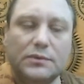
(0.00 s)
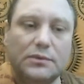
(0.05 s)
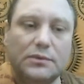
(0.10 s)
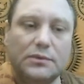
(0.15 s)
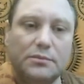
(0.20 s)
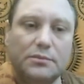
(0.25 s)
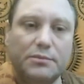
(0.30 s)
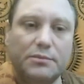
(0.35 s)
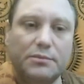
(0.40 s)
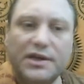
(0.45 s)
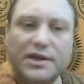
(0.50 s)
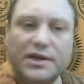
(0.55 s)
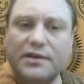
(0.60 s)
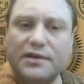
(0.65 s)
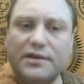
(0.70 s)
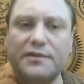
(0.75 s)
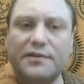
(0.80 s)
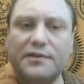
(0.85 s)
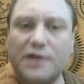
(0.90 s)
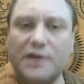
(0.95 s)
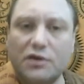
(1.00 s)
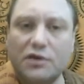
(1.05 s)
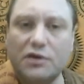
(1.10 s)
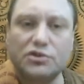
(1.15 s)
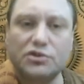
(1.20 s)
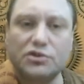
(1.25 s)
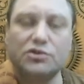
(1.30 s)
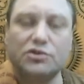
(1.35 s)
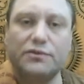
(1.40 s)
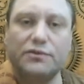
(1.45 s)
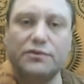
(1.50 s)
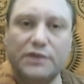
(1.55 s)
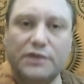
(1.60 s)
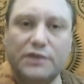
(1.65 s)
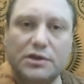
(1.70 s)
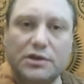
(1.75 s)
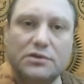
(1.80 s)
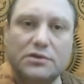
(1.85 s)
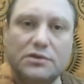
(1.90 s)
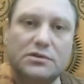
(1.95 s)
many thousands of
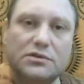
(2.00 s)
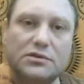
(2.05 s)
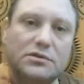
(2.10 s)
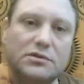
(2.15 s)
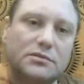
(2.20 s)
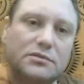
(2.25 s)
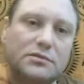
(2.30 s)
years.